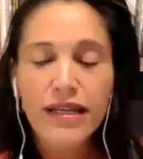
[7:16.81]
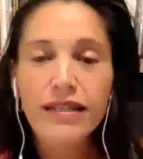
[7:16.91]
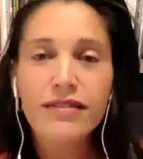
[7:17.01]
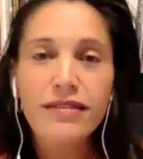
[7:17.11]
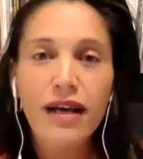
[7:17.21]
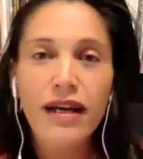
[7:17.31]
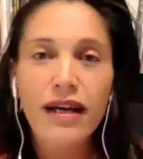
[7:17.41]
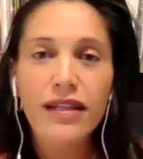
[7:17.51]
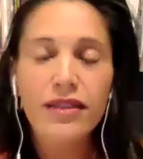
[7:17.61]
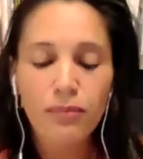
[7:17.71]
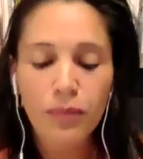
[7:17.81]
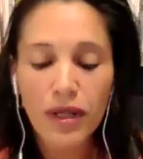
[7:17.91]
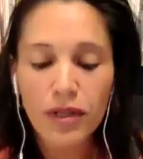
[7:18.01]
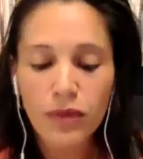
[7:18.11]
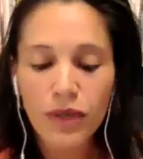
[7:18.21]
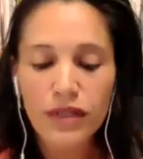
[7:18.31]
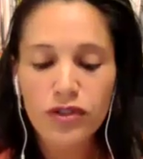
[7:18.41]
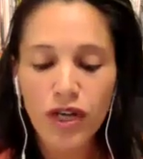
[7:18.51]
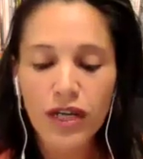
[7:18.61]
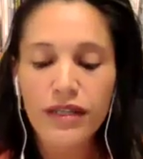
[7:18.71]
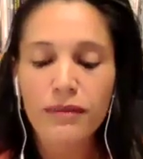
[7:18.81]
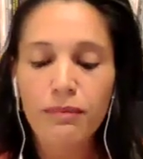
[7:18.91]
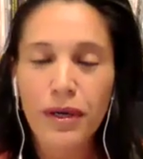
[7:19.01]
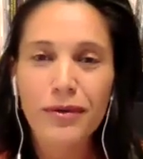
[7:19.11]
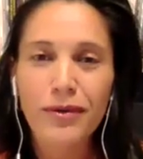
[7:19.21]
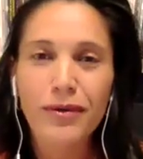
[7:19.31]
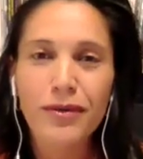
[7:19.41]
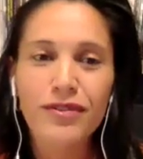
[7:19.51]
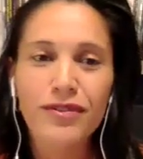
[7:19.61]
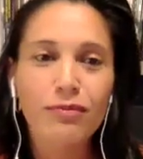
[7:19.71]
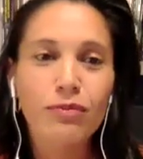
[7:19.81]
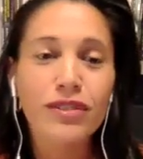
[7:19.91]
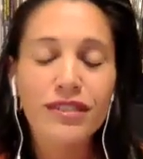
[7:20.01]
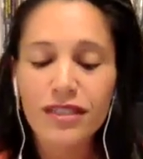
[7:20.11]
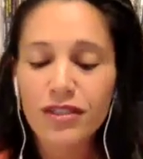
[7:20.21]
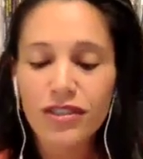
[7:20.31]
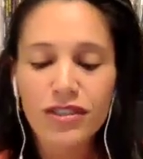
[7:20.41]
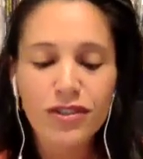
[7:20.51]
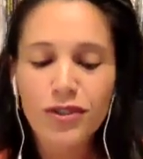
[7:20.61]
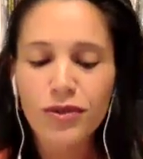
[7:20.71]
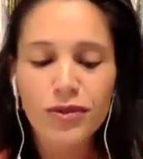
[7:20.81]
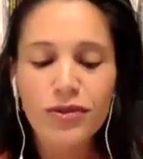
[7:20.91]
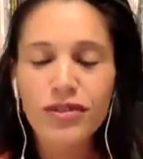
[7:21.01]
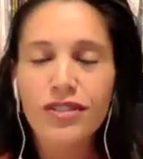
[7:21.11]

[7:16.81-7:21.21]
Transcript: inside the bellowing giant barrels of precision tuned